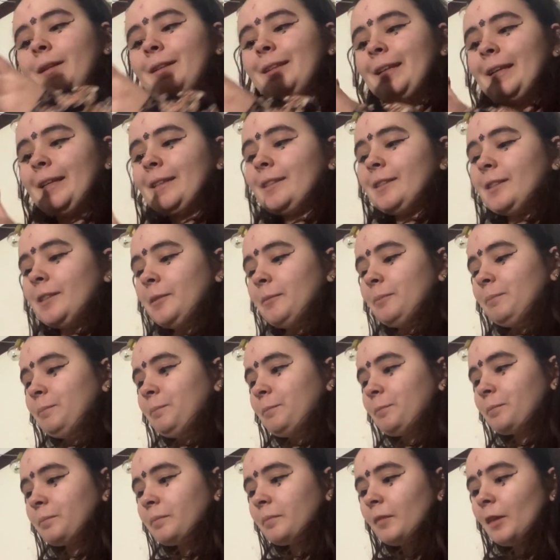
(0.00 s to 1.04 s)
Yes.
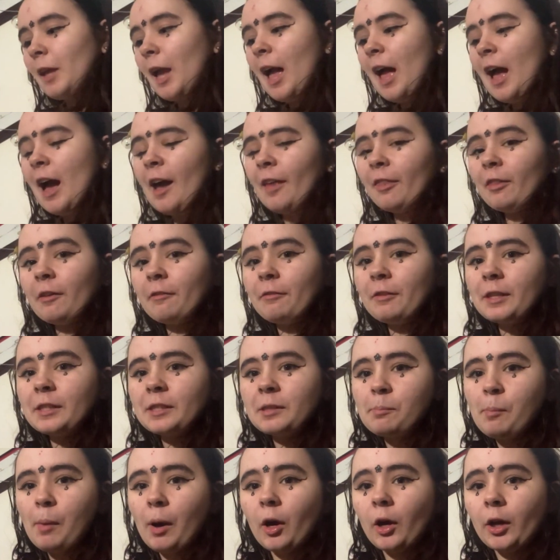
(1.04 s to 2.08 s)
I love
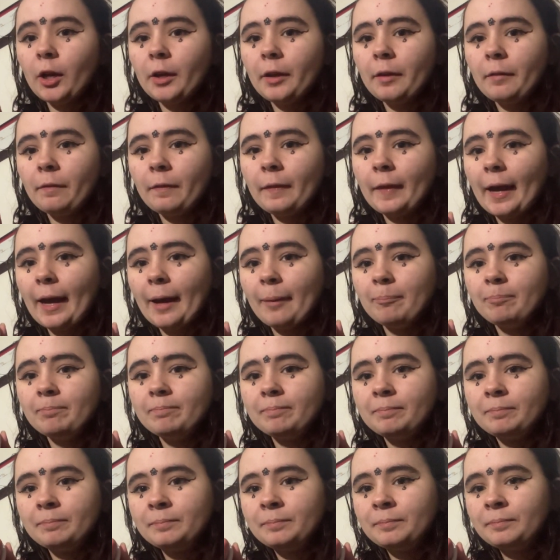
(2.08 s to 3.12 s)
this mug that
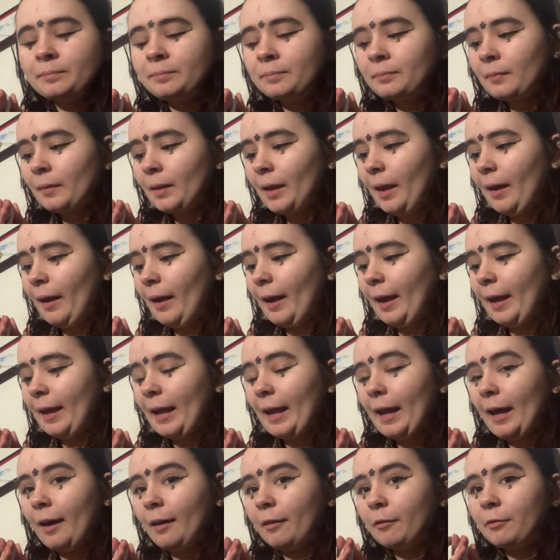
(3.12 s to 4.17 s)
I
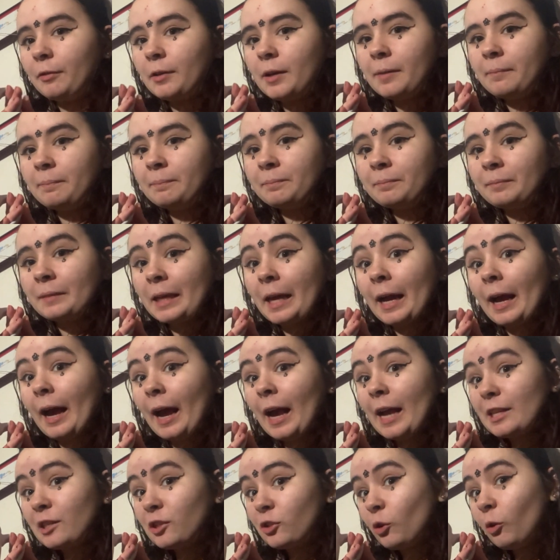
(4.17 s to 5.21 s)
have.
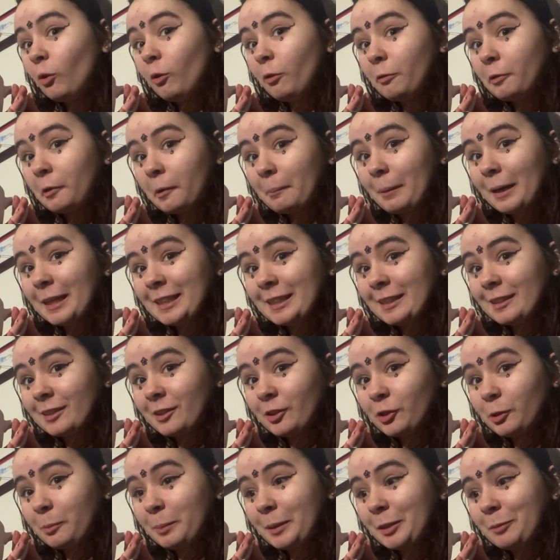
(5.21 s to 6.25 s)
I stole it from my
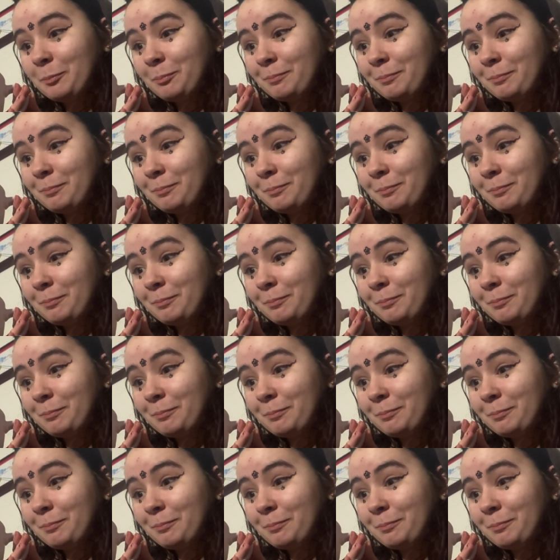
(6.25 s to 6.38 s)
sister, but